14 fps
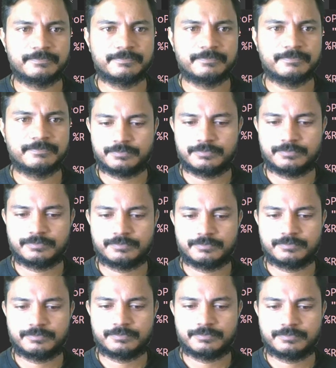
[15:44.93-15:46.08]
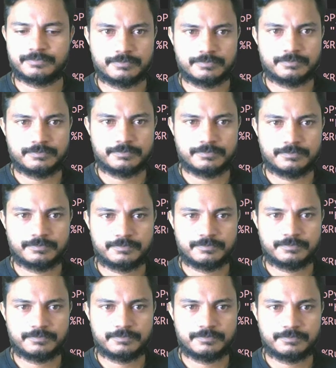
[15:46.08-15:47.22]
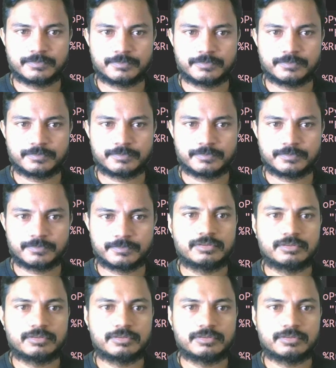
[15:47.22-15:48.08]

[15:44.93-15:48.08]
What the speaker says: [no speech]